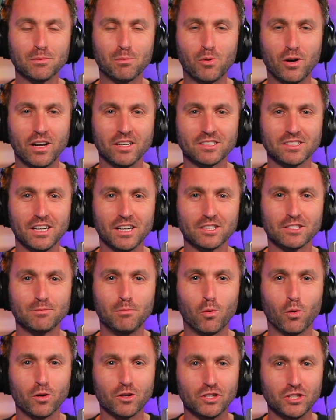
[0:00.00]
the process
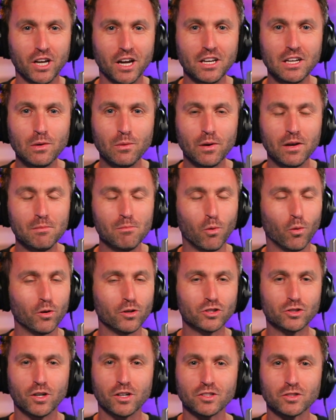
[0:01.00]
more genuine,
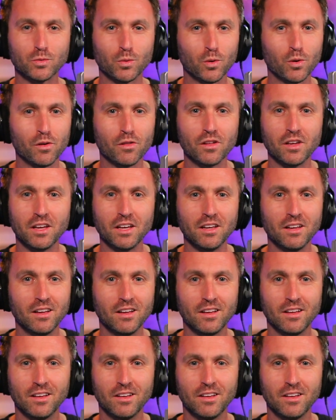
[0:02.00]
more trustworthy,